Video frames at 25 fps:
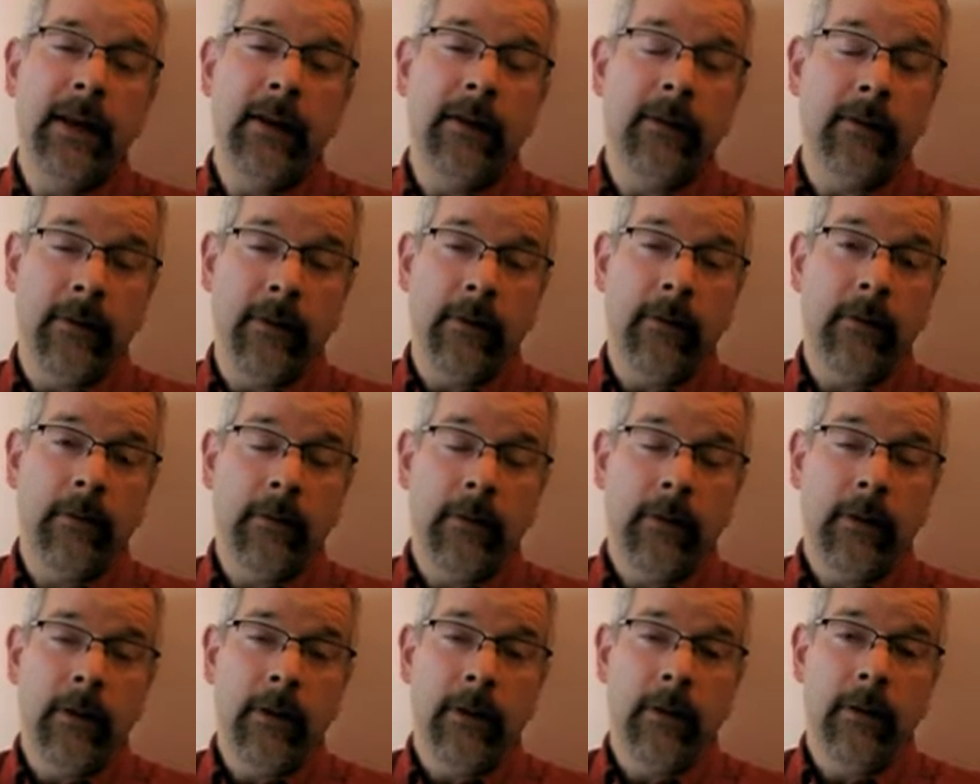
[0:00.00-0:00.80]
Canada.
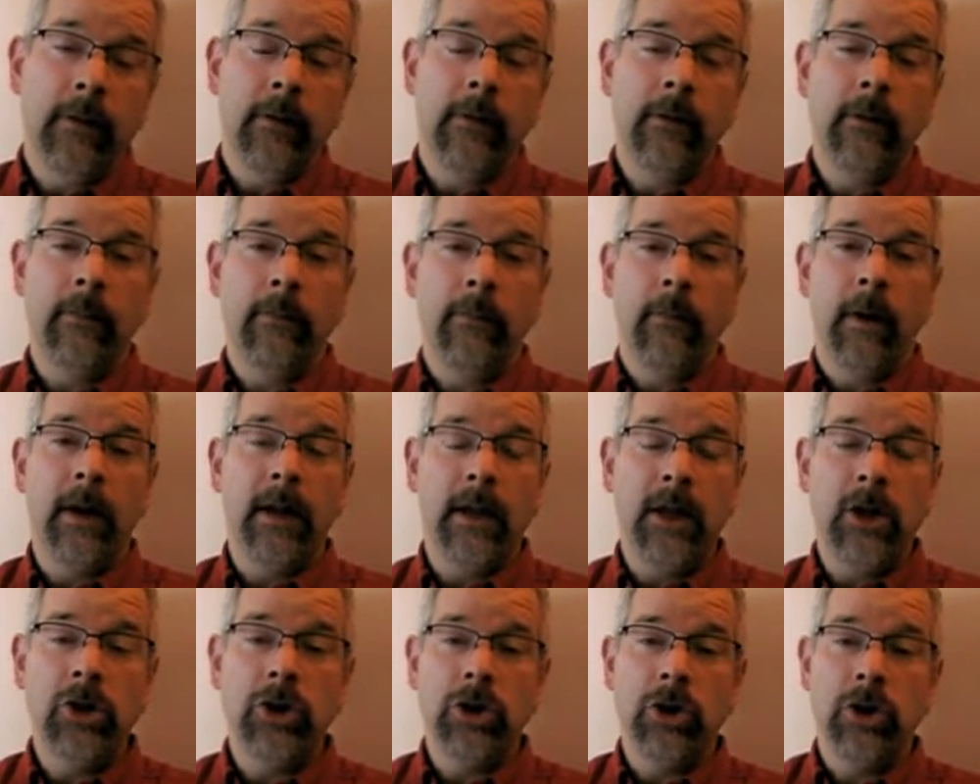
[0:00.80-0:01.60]
And my
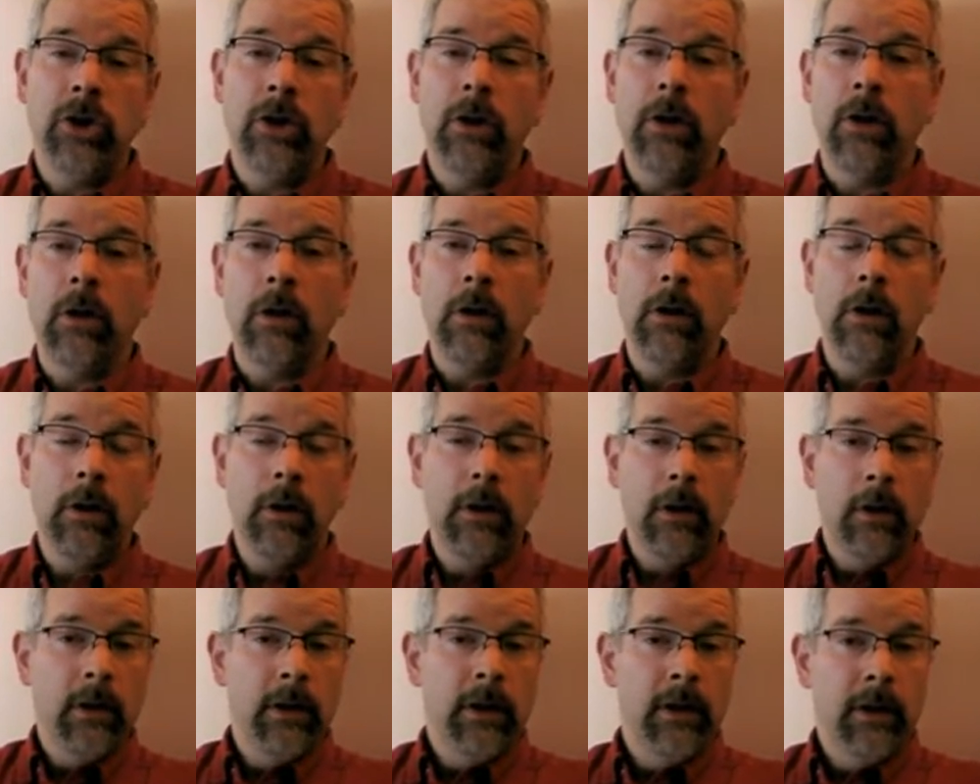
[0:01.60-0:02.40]
engineer,
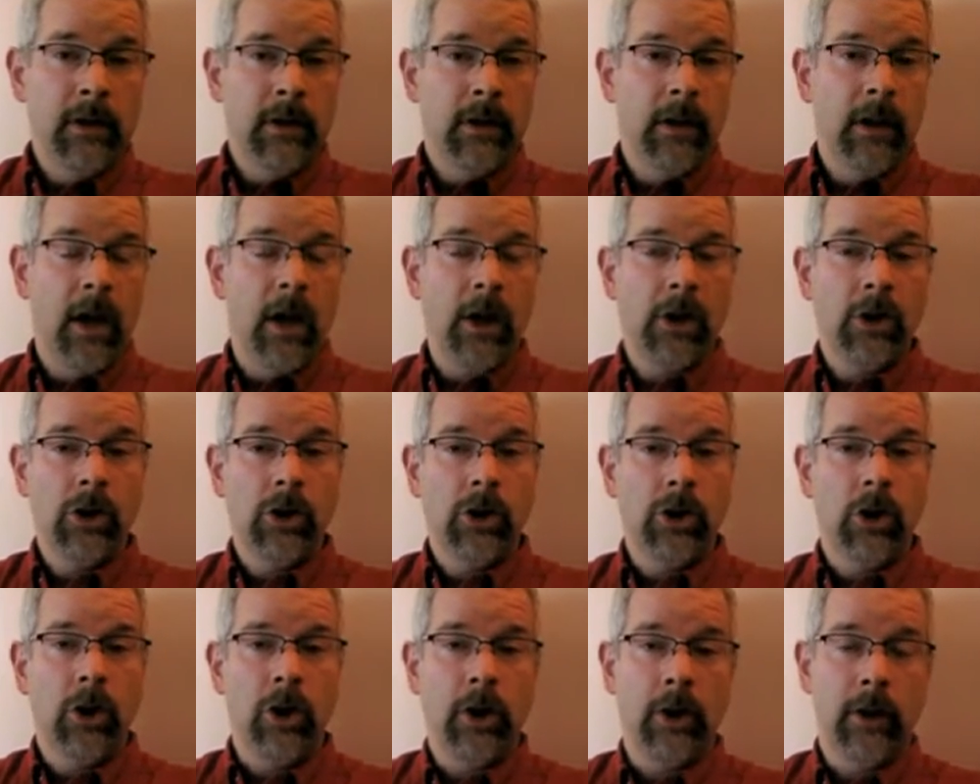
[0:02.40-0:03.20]
he's
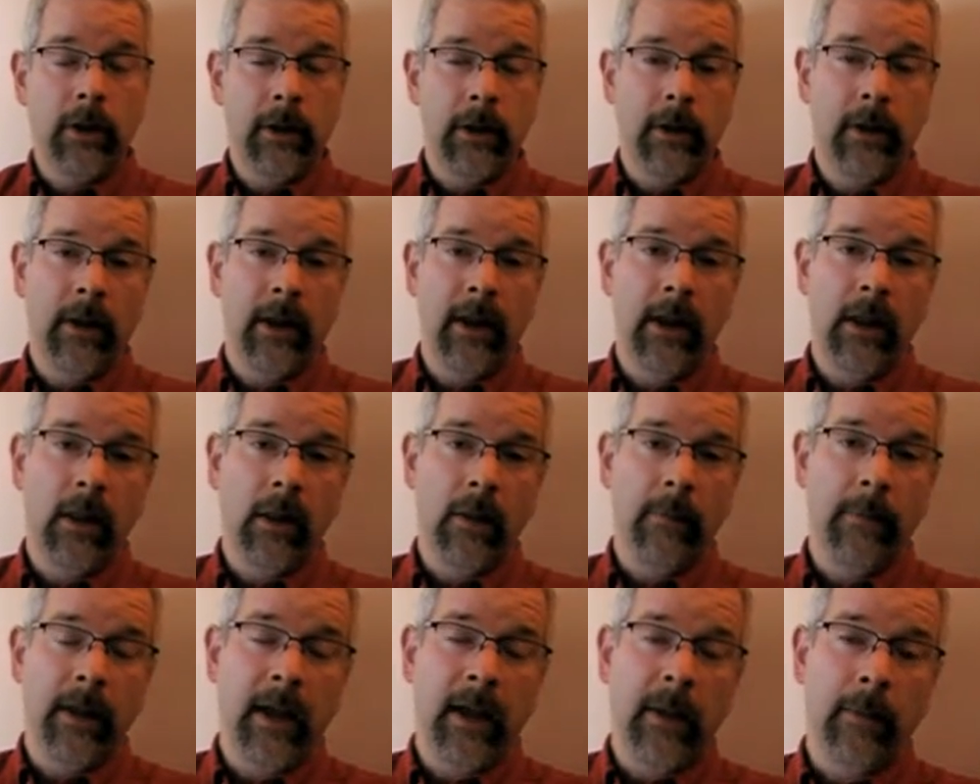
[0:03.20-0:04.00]
actually in
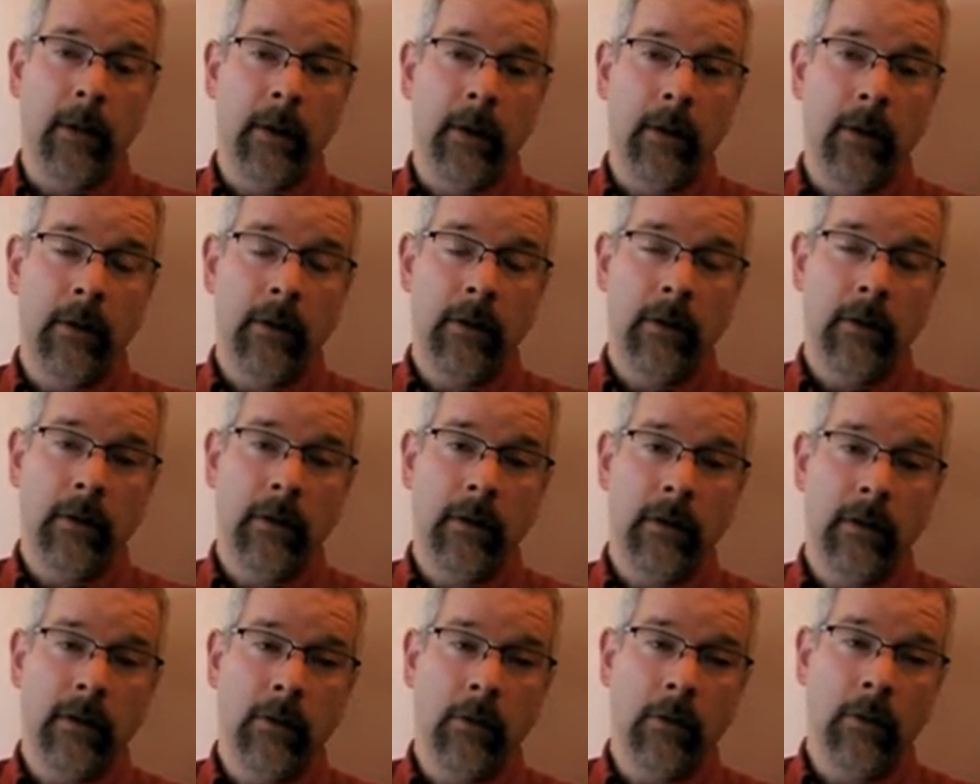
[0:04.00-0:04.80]
Alabama,
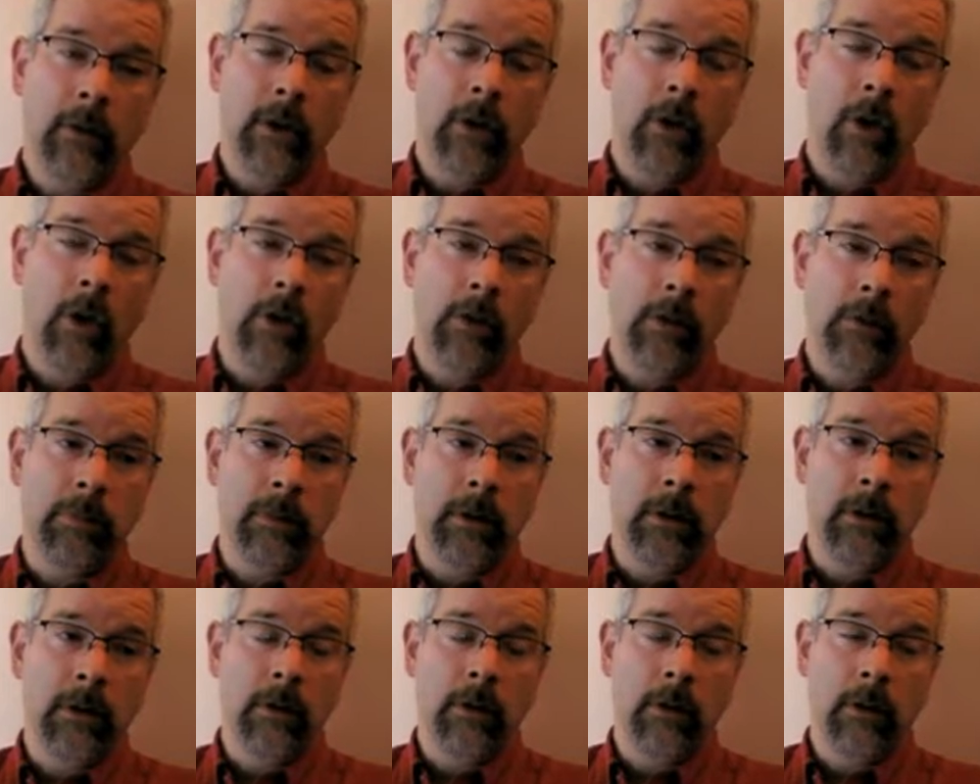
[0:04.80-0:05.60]
and so he calls
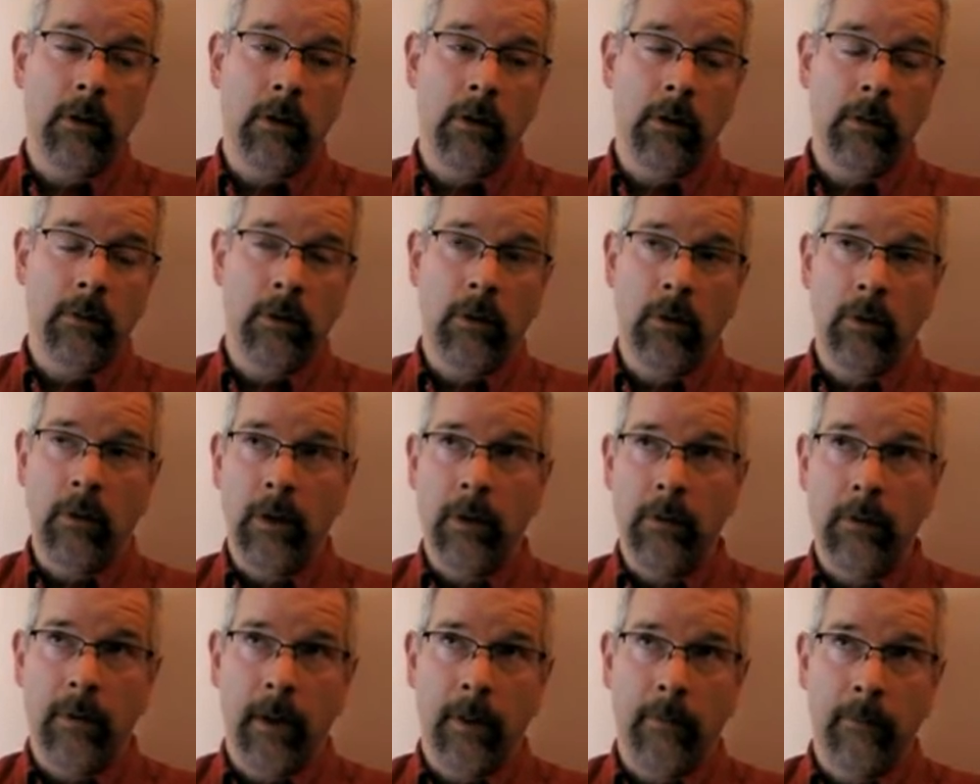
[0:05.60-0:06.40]
me. Uh, you know,
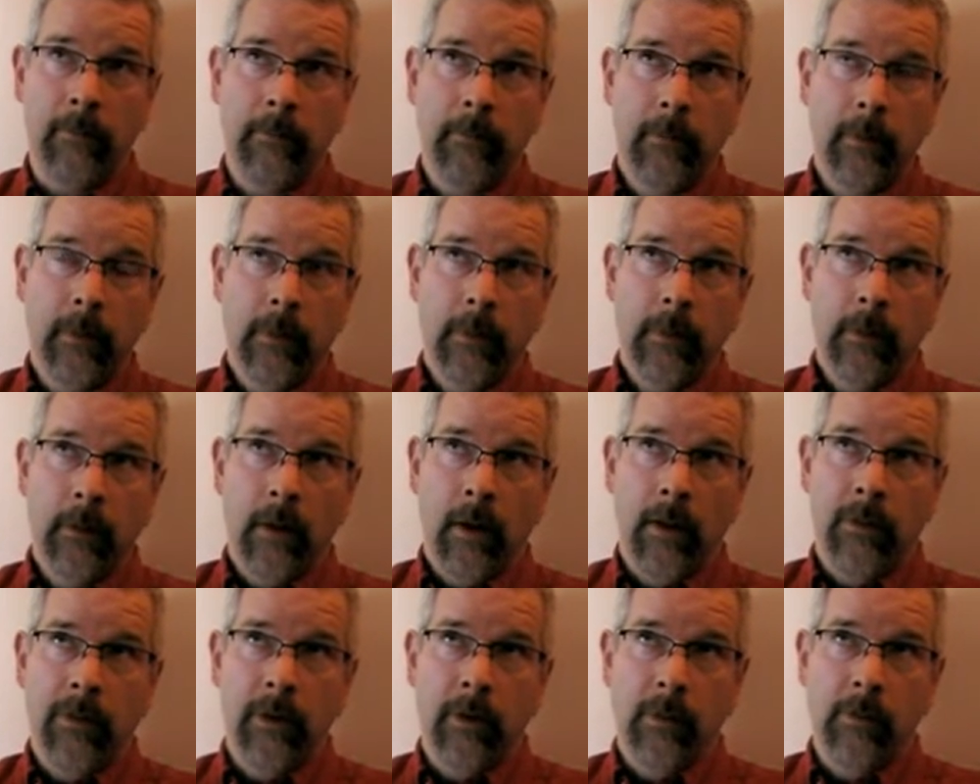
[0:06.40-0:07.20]
like I'm,
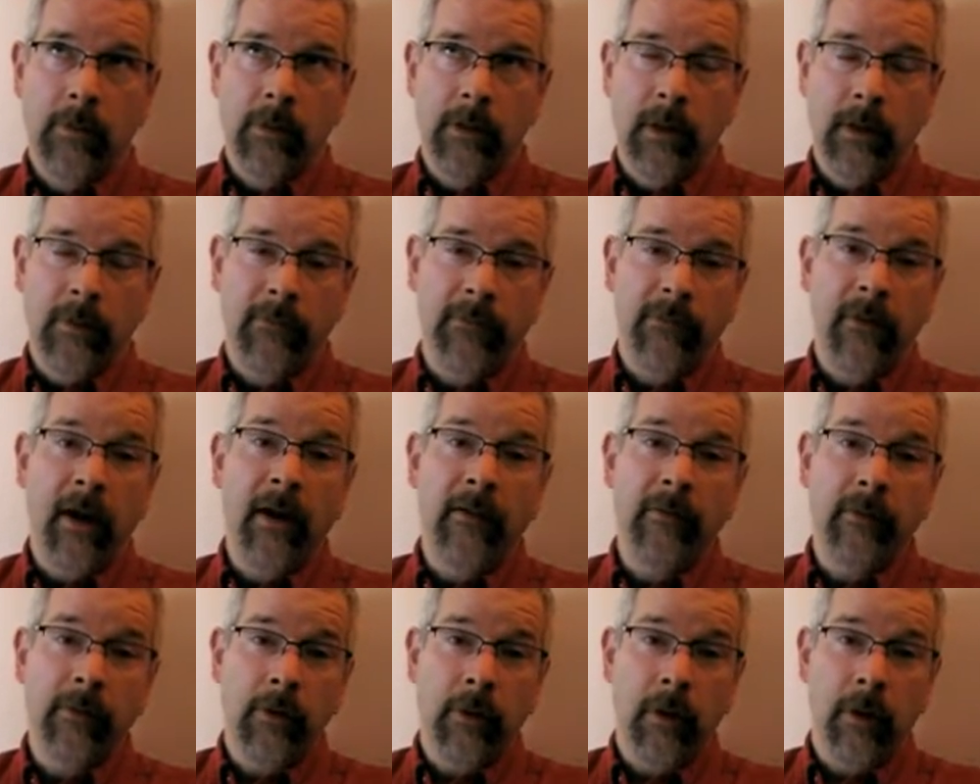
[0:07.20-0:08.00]
I think it was like
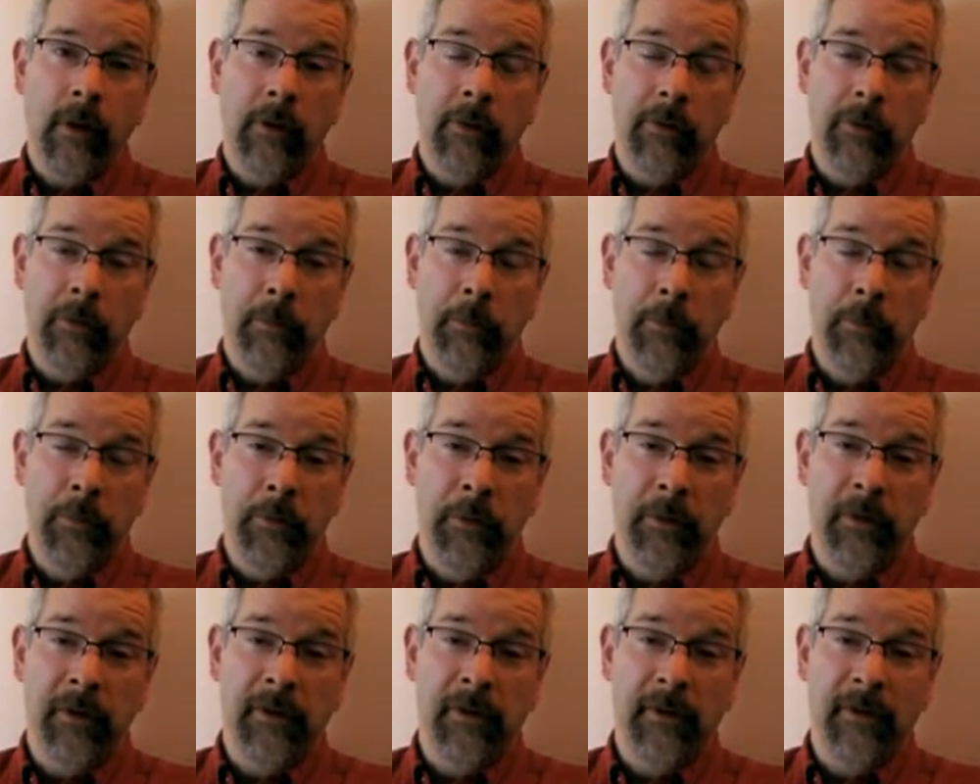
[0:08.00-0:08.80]
five o'clock in the
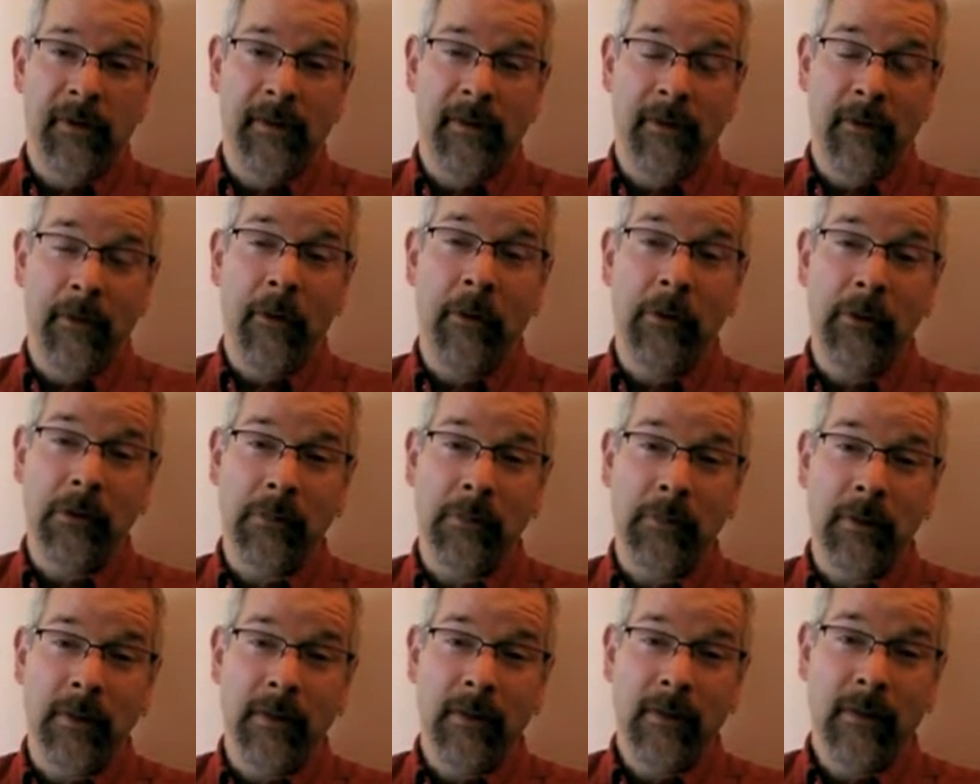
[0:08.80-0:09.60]
morning. He calls
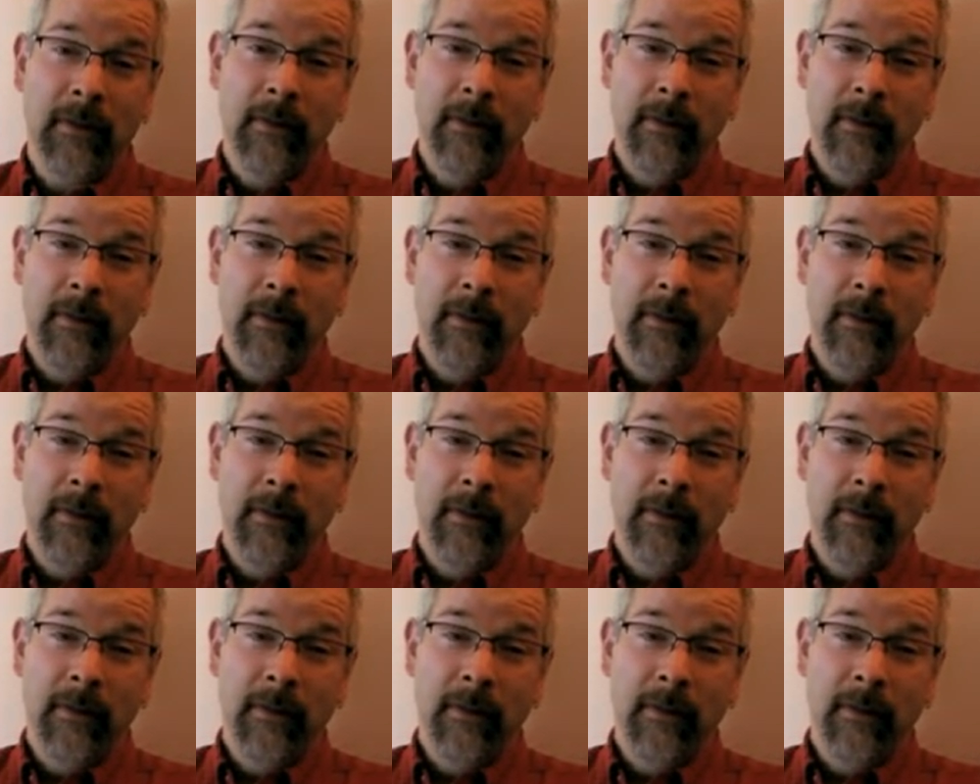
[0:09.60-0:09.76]
me,